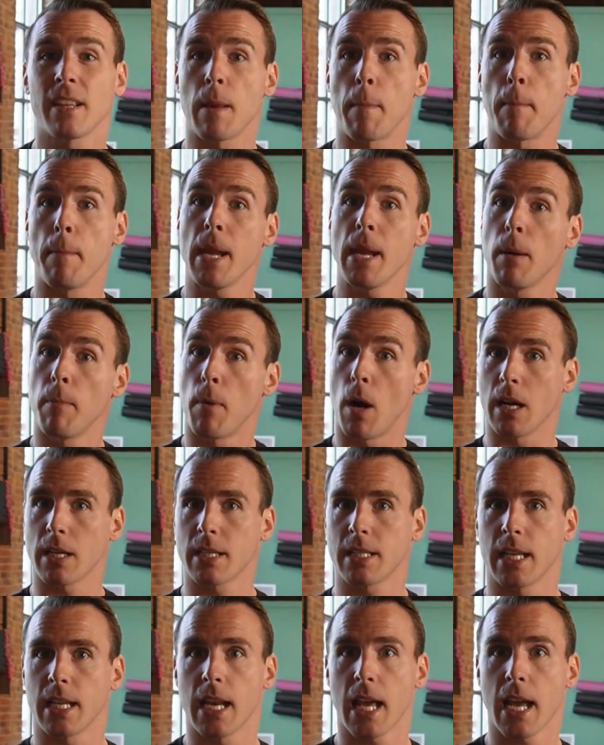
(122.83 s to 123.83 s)
the mailbox
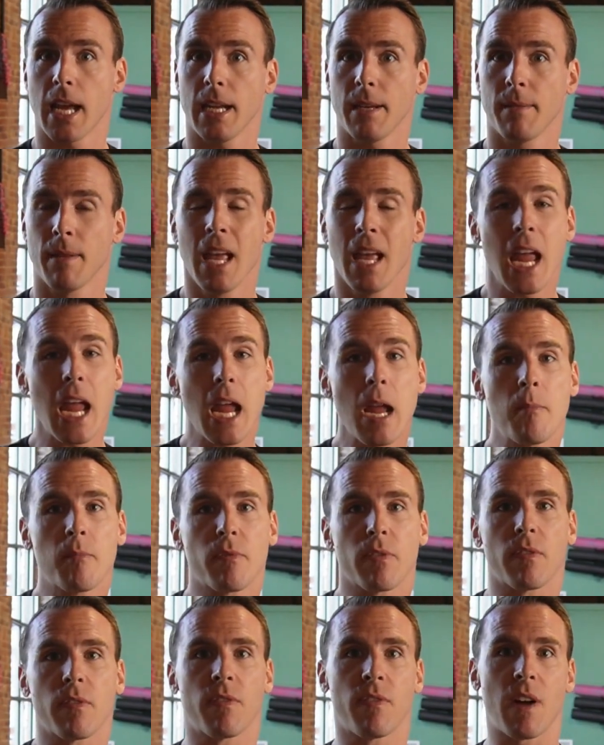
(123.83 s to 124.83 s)
today, aim
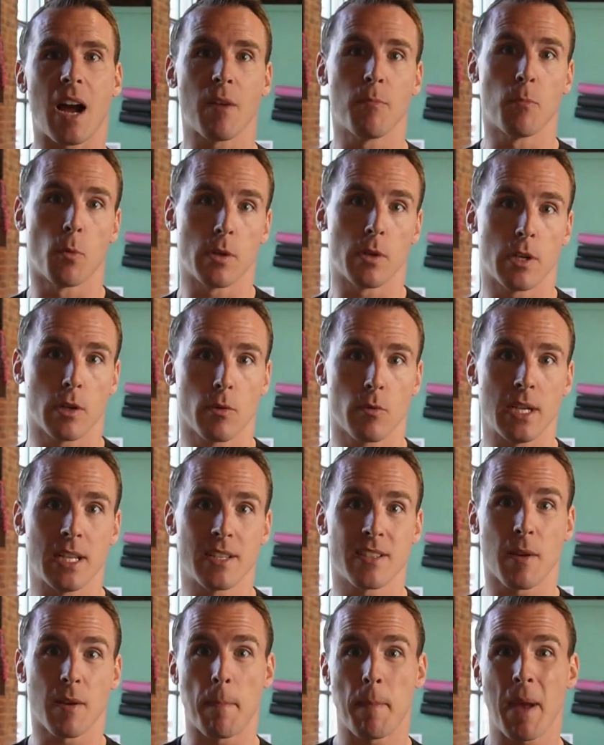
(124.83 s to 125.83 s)
for 5 more
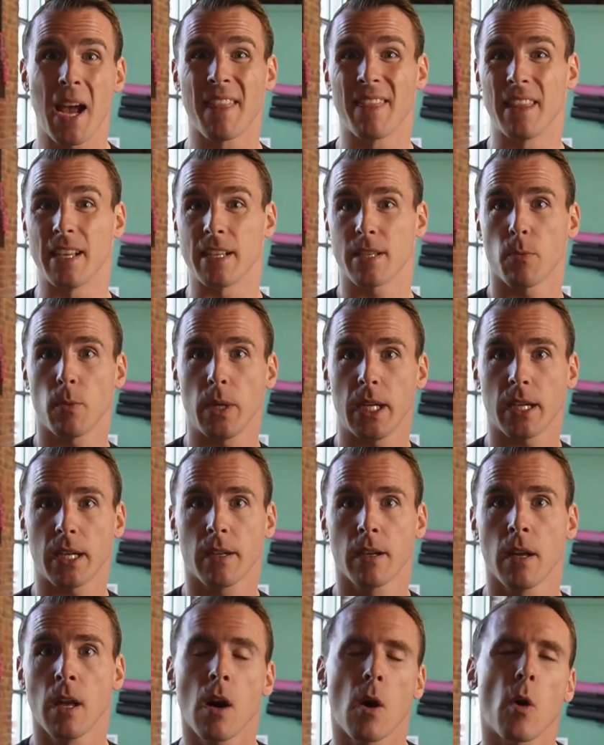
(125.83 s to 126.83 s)
degrees of bend this
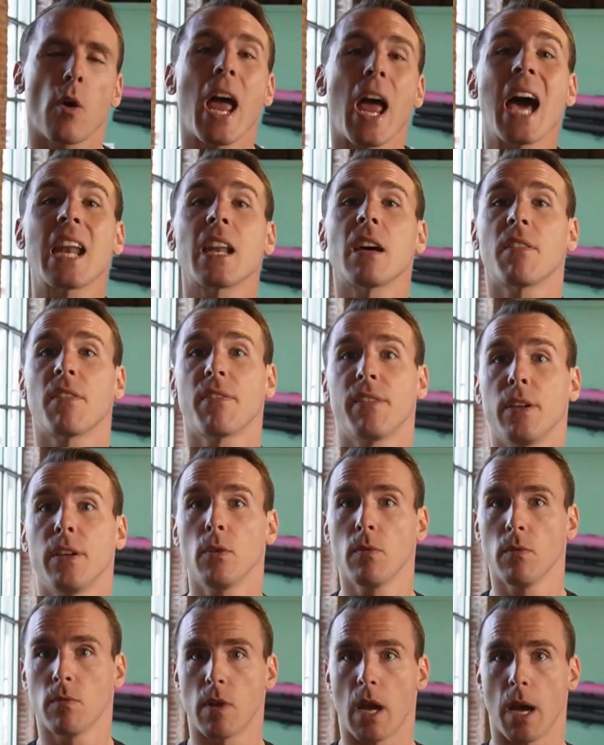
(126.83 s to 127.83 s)
week, or add a few
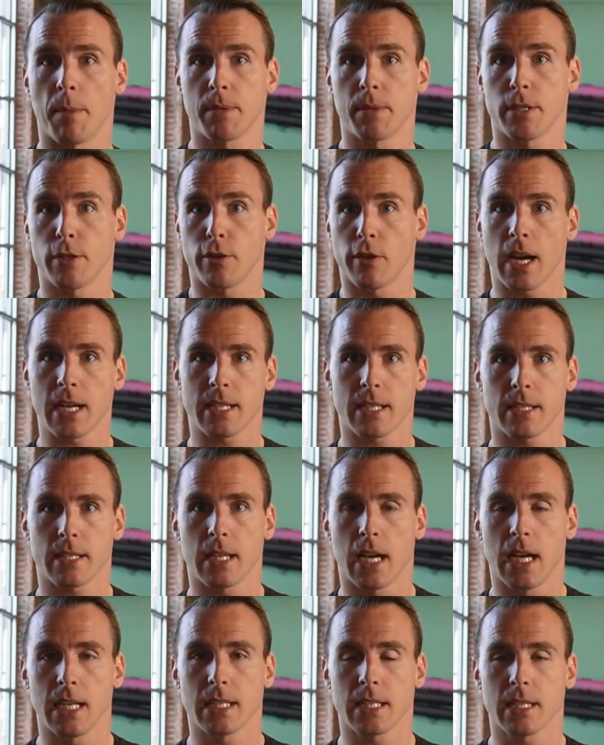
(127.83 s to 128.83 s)
reps to your
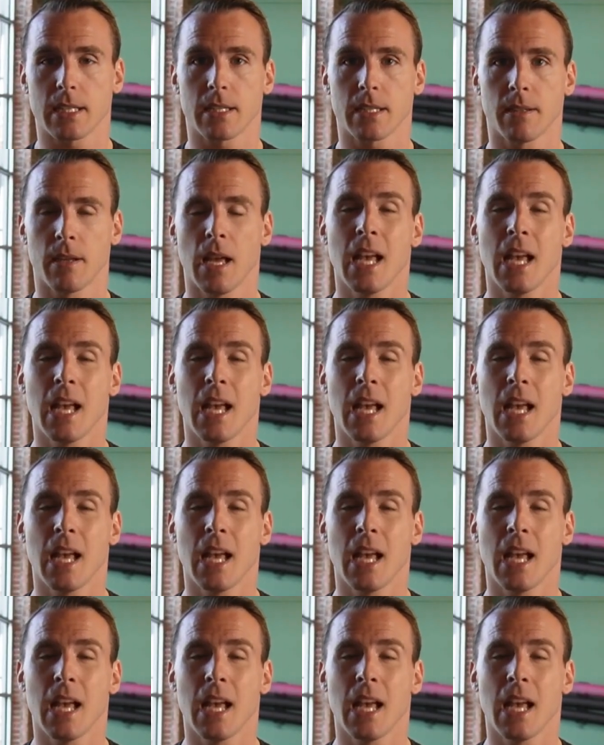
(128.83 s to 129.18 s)
exercises.